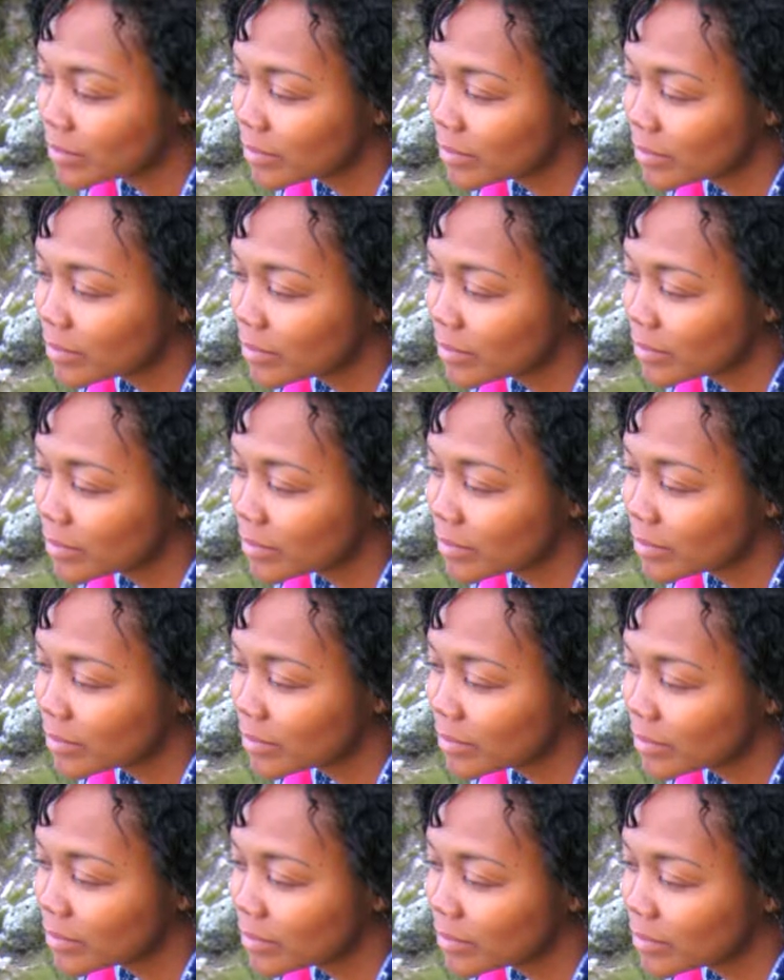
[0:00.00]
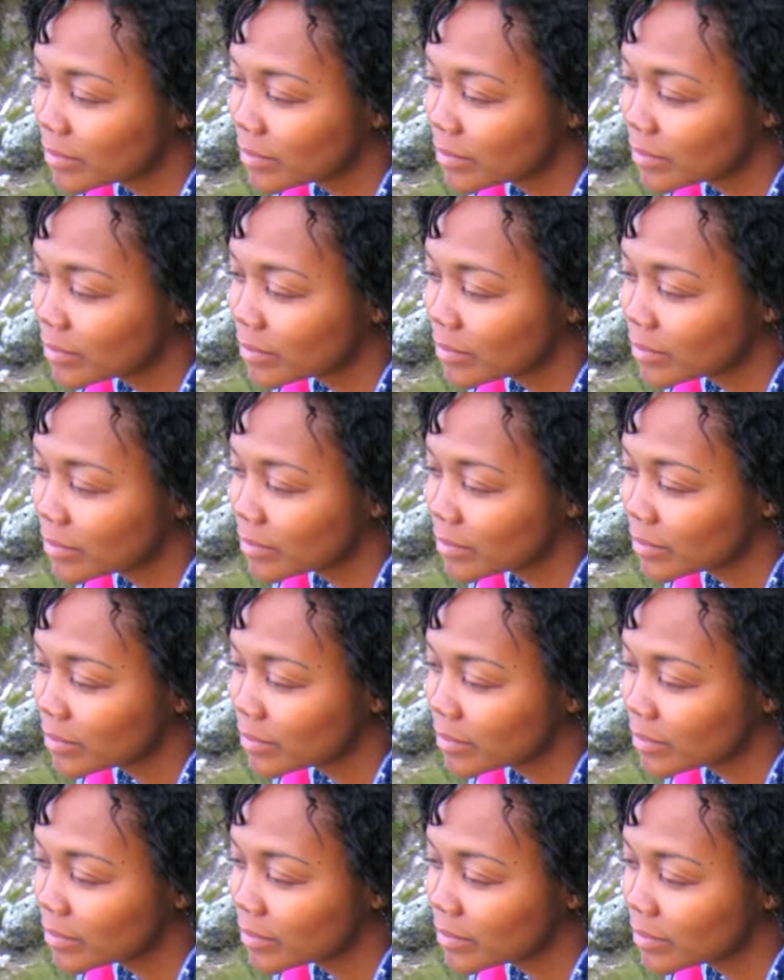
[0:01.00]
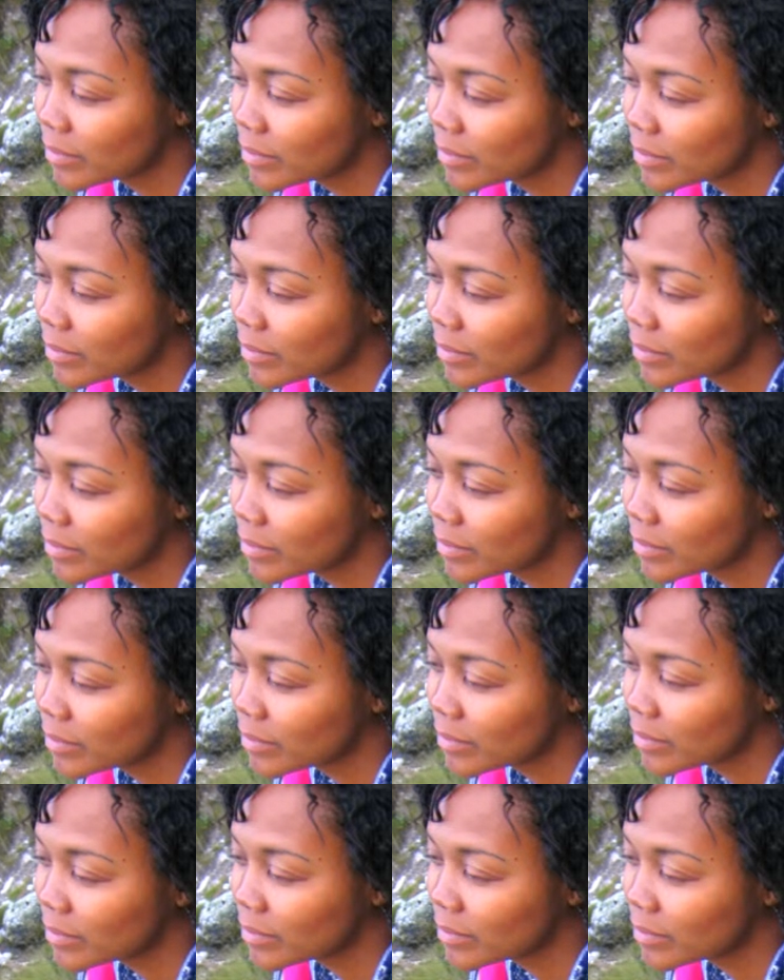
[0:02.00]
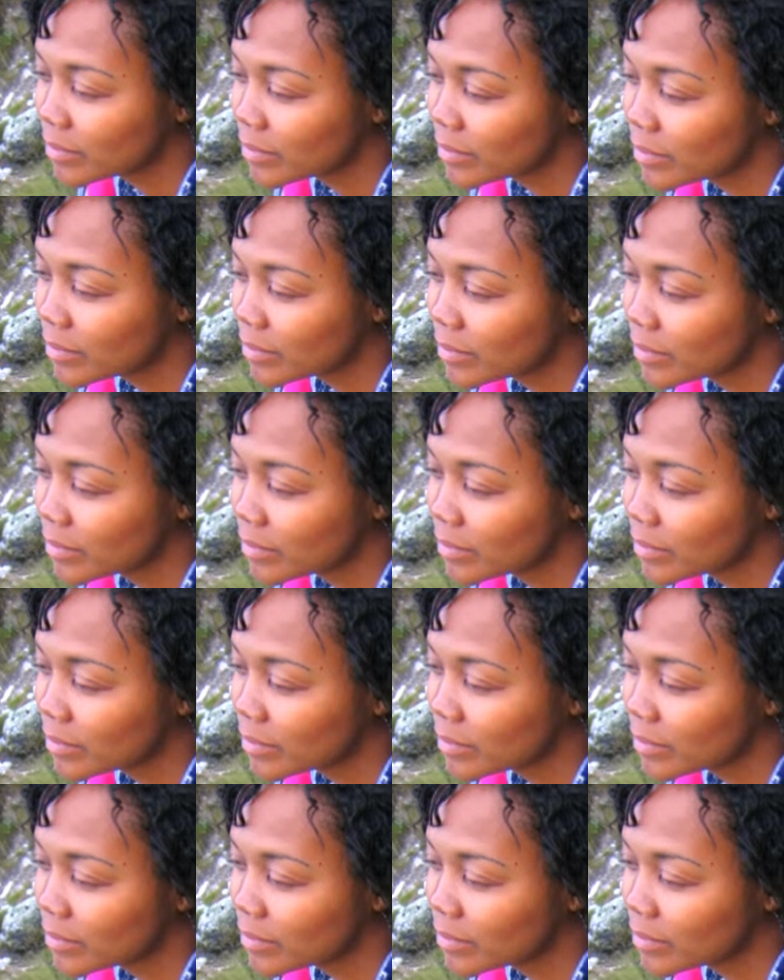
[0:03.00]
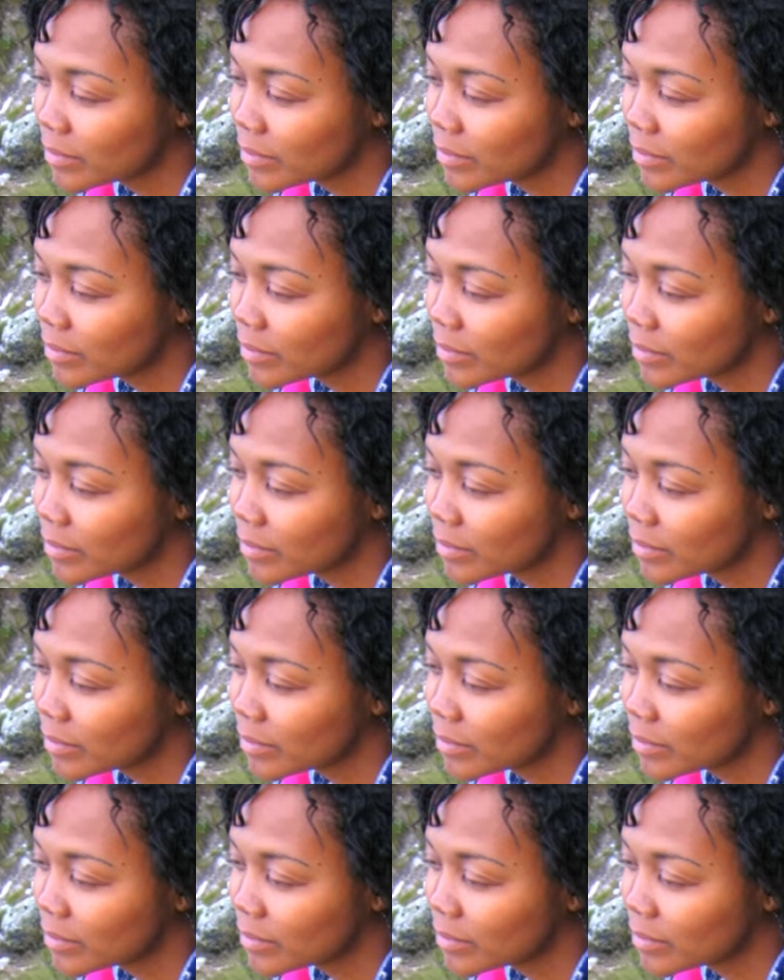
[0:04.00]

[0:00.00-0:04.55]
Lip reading: (no one is talking)